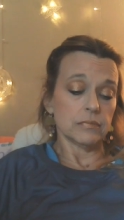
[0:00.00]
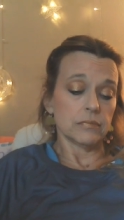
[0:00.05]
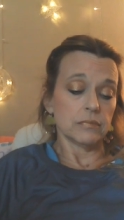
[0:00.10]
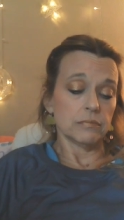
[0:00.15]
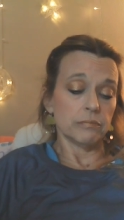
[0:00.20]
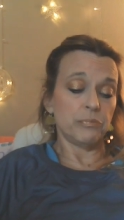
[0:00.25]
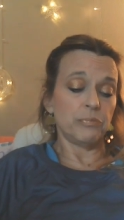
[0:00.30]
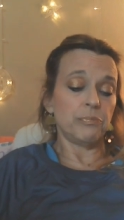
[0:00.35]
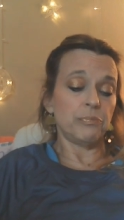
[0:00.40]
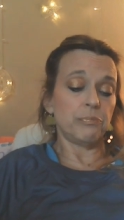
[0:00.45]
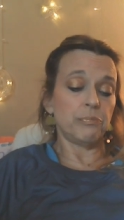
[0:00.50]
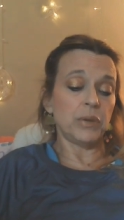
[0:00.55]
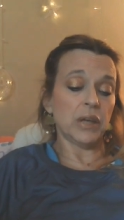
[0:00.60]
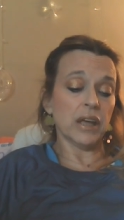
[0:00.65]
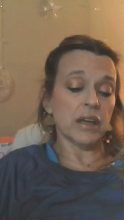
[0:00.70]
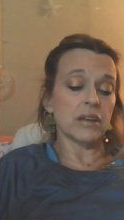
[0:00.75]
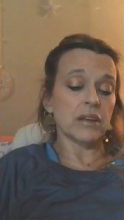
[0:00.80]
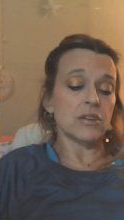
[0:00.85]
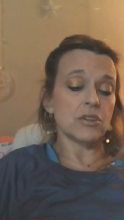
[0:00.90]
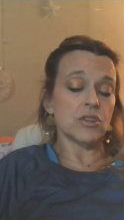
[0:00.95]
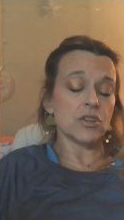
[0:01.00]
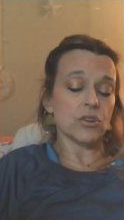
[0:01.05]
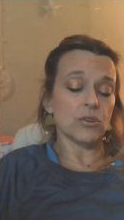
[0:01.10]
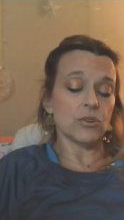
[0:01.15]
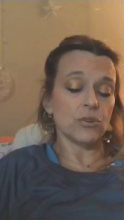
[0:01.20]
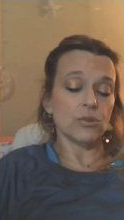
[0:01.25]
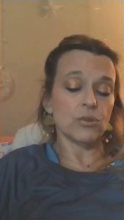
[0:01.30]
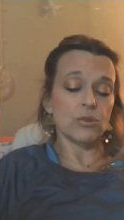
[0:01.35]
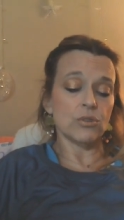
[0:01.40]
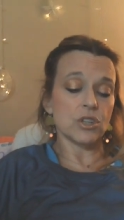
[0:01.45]
begin to
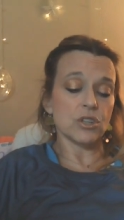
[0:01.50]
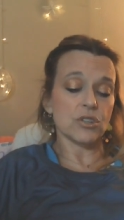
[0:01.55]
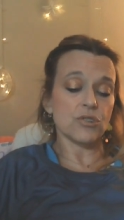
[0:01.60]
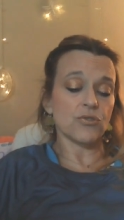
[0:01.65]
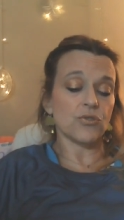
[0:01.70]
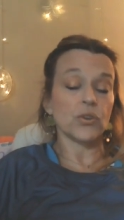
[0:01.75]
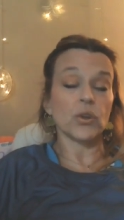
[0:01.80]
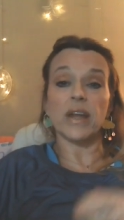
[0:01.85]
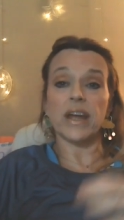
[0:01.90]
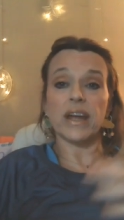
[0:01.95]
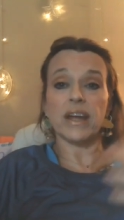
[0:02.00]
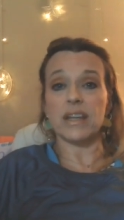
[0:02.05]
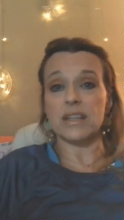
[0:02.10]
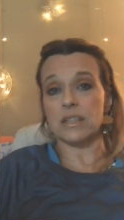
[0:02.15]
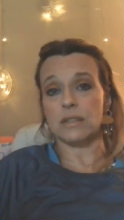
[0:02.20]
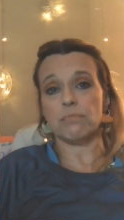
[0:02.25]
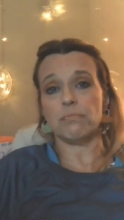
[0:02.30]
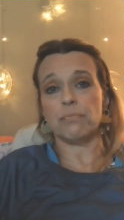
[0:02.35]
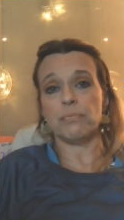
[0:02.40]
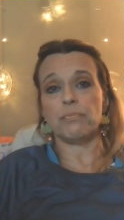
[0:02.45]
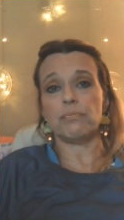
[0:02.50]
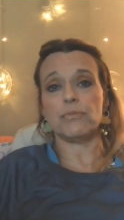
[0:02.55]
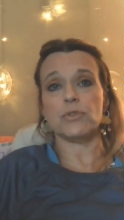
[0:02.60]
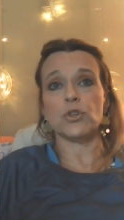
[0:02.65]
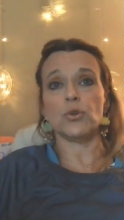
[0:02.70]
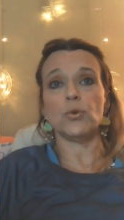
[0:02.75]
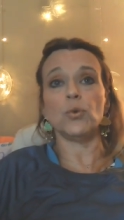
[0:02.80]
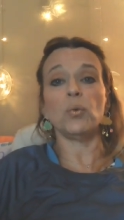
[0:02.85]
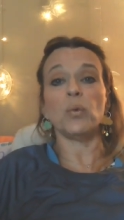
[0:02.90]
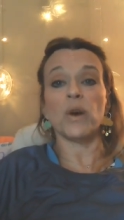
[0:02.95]
just feel like it's too
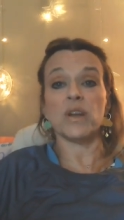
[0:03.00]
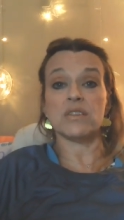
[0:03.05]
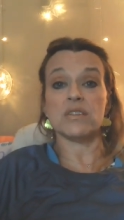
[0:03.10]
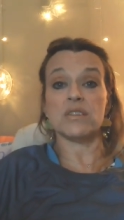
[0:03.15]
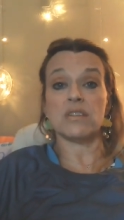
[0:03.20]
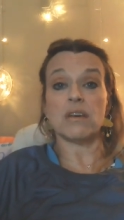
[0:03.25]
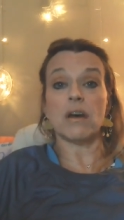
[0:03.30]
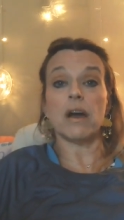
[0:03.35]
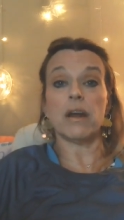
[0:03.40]
one sided